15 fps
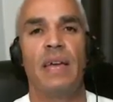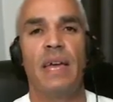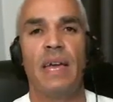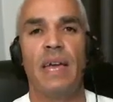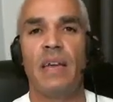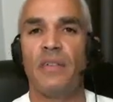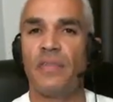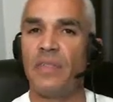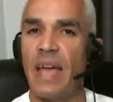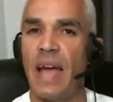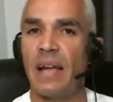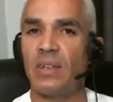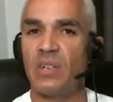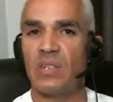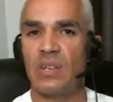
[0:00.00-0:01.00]
if
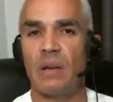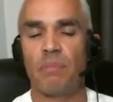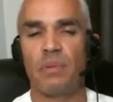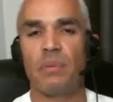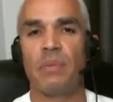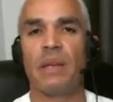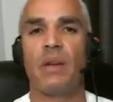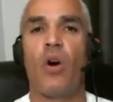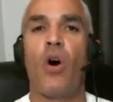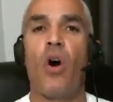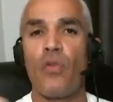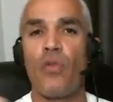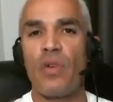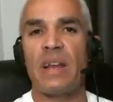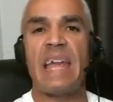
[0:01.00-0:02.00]
that supplement
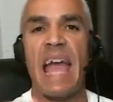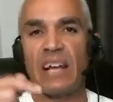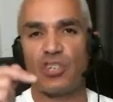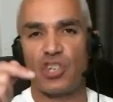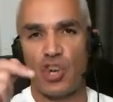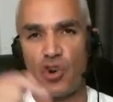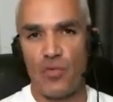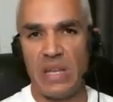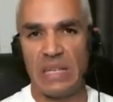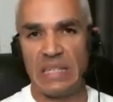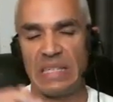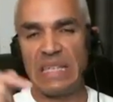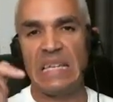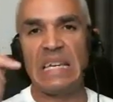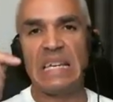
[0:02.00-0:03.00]
already has
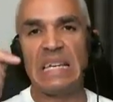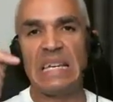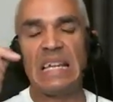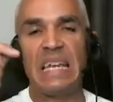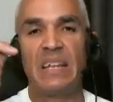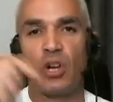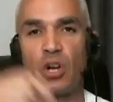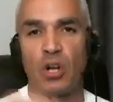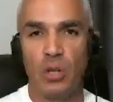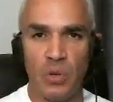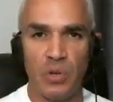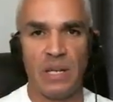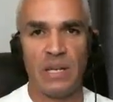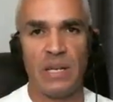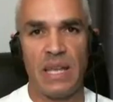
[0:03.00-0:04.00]
creatine
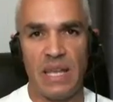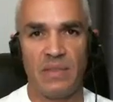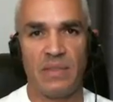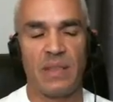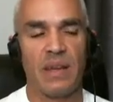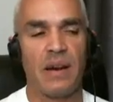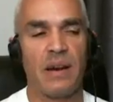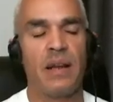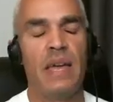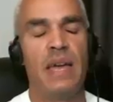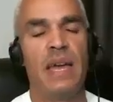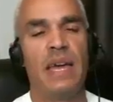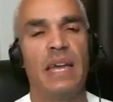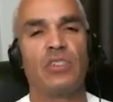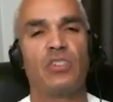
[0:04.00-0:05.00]
included in there,
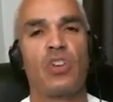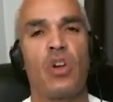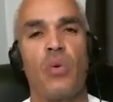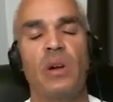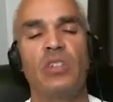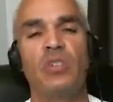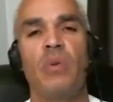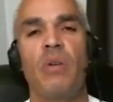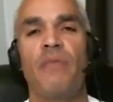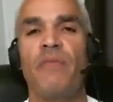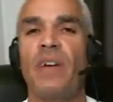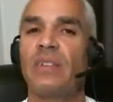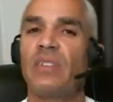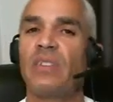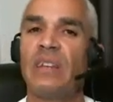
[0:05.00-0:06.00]
it's going to
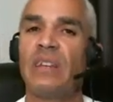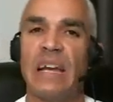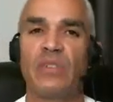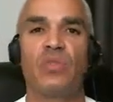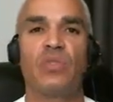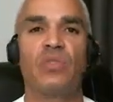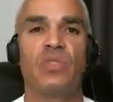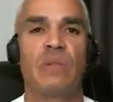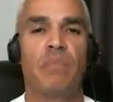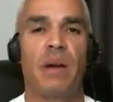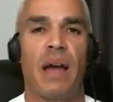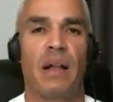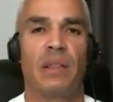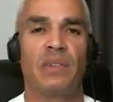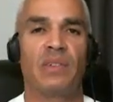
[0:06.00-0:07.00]
affect the nitrogen
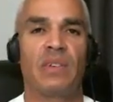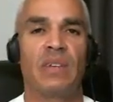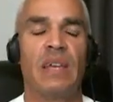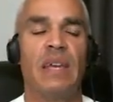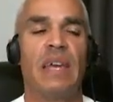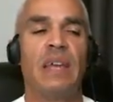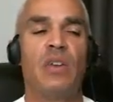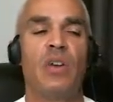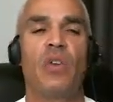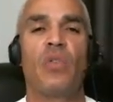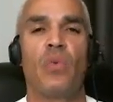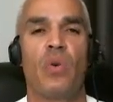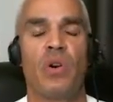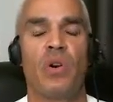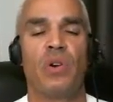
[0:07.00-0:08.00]
balance. In
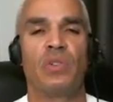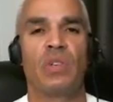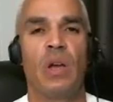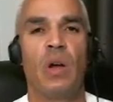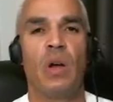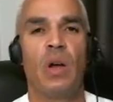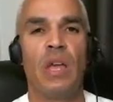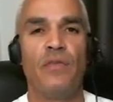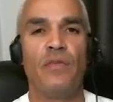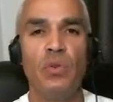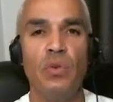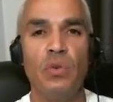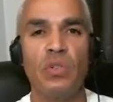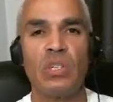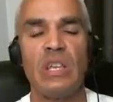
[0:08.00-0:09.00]
other words, if
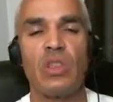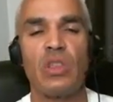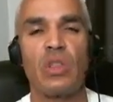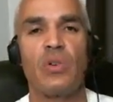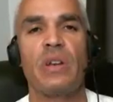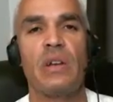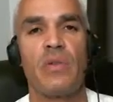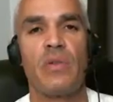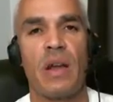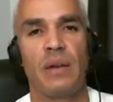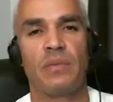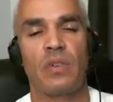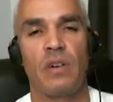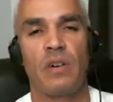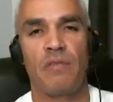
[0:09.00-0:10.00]
you see 30
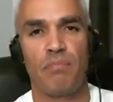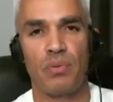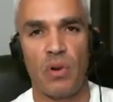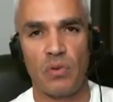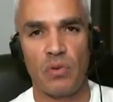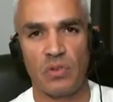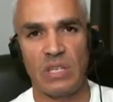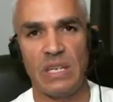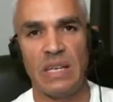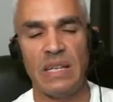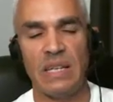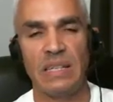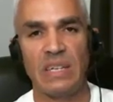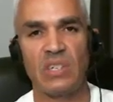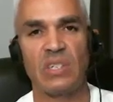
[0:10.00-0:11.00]
grams of
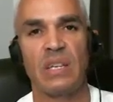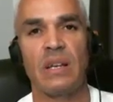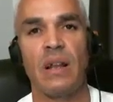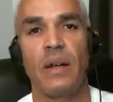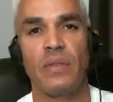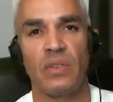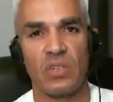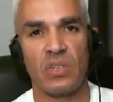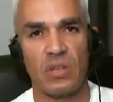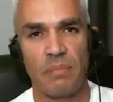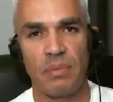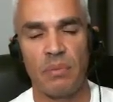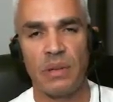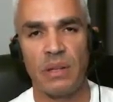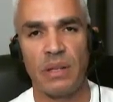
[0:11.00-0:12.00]
protein listed on the
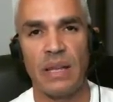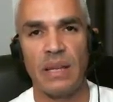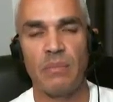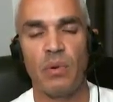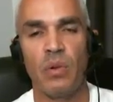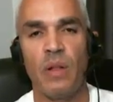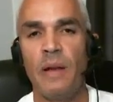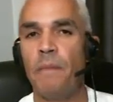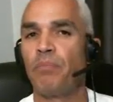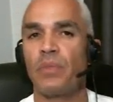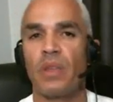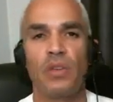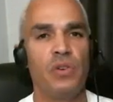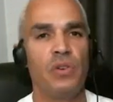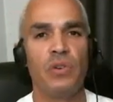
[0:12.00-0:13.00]
supplement label,
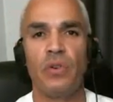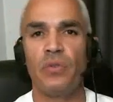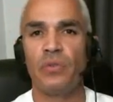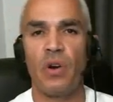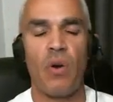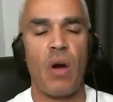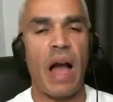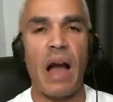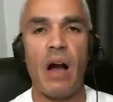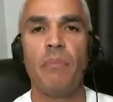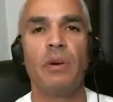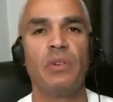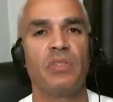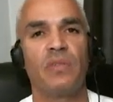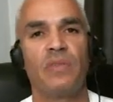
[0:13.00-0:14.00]
you don't know how
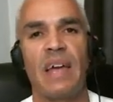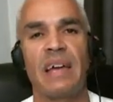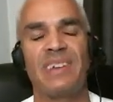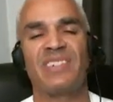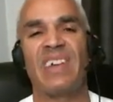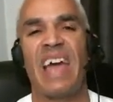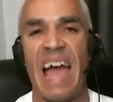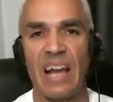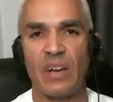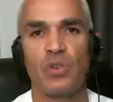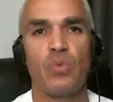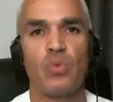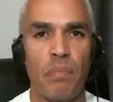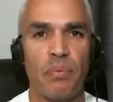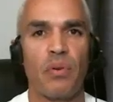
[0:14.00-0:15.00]
much of that is
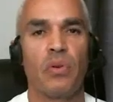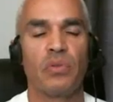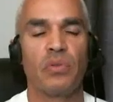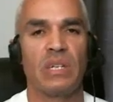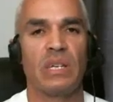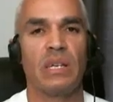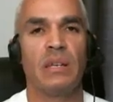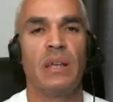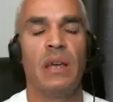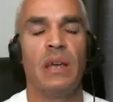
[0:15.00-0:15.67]
actual protein